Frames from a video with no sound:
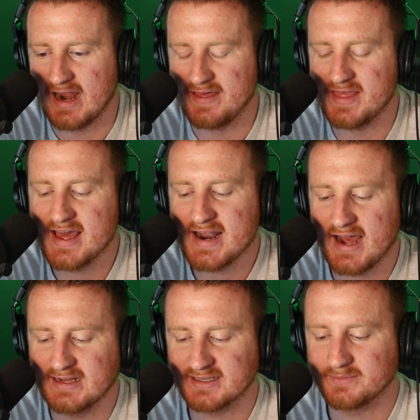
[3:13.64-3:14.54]
And then
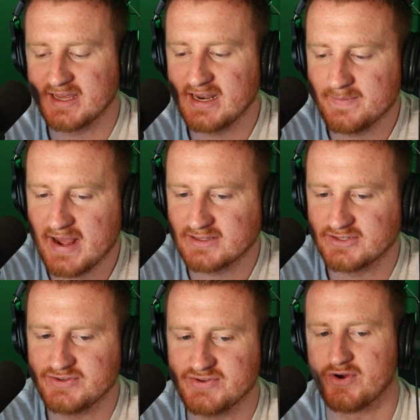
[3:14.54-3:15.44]
as I'm getting back to
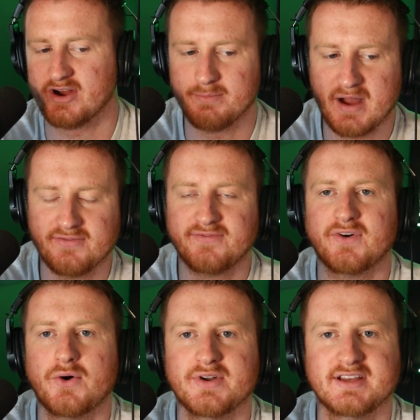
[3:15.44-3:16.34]
New York, my
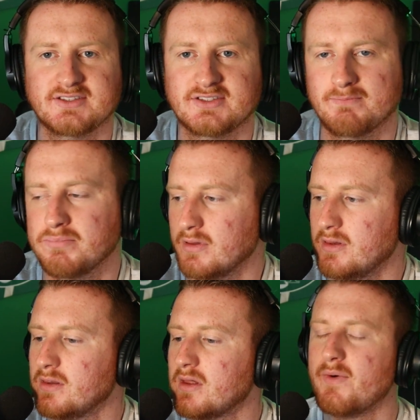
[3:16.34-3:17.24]
phone is
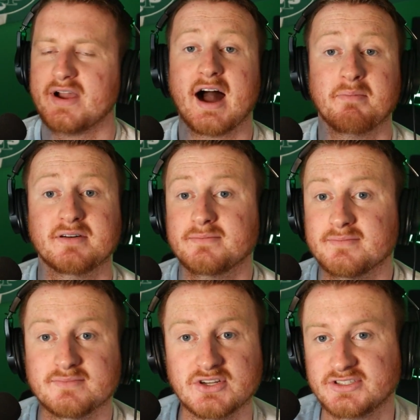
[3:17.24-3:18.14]
blowing up,
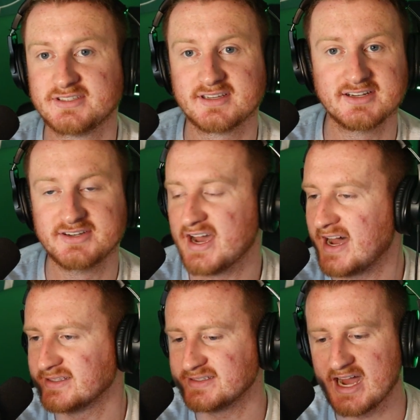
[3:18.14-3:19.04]
just
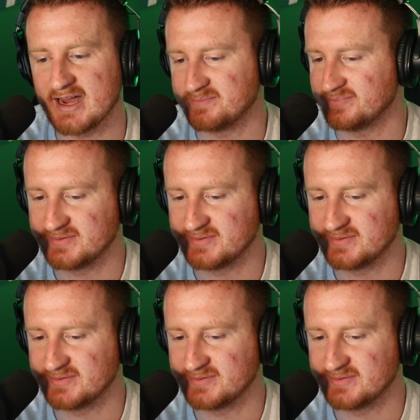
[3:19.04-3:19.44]
nonstop.